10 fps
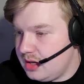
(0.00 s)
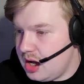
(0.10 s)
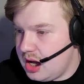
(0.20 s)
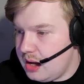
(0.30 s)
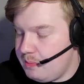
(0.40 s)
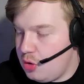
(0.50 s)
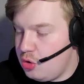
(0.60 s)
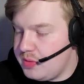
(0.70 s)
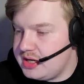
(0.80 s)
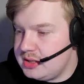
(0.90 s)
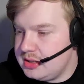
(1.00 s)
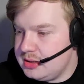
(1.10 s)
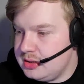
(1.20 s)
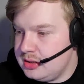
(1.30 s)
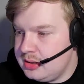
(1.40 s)
a moment
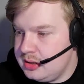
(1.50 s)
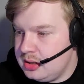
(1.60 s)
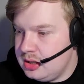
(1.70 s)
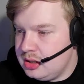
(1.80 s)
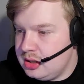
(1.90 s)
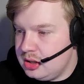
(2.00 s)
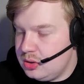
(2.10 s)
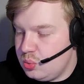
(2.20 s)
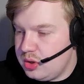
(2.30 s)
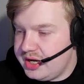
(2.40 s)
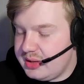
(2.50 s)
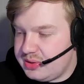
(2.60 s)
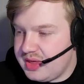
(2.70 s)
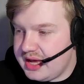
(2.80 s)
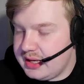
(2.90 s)
where you'd
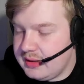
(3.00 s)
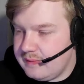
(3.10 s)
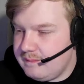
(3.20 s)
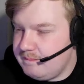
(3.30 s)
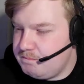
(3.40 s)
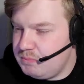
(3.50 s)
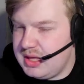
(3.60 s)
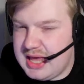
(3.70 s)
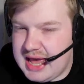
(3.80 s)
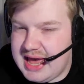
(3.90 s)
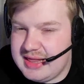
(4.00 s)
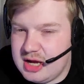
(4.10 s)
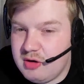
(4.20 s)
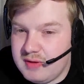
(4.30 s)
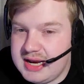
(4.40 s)
think, yeah,
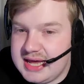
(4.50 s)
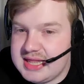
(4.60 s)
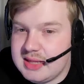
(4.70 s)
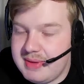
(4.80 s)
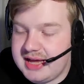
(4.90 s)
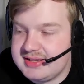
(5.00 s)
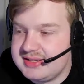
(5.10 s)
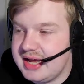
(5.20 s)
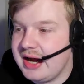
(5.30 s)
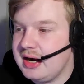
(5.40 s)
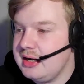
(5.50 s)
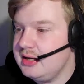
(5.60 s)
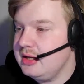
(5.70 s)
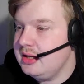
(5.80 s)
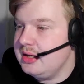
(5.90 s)
they're really in the mix here.
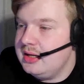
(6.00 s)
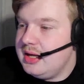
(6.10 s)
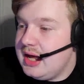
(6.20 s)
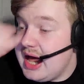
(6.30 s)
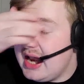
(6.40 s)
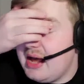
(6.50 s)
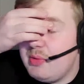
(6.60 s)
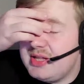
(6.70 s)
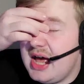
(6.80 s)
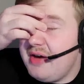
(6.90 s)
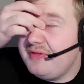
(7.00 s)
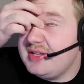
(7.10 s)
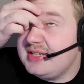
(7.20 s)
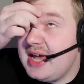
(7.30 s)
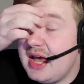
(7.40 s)
And I would have to
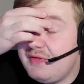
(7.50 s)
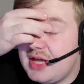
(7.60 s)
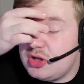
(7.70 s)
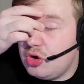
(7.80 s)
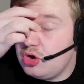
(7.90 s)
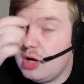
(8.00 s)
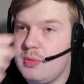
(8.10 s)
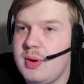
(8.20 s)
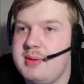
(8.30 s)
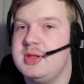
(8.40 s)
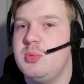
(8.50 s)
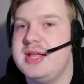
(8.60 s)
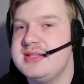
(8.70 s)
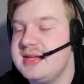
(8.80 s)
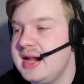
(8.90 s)
say, if they do come away with a
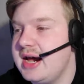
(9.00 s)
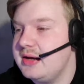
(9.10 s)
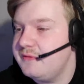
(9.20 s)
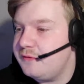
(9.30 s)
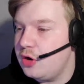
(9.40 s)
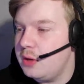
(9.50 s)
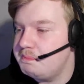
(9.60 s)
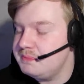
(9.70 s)
win tonight, Fulham,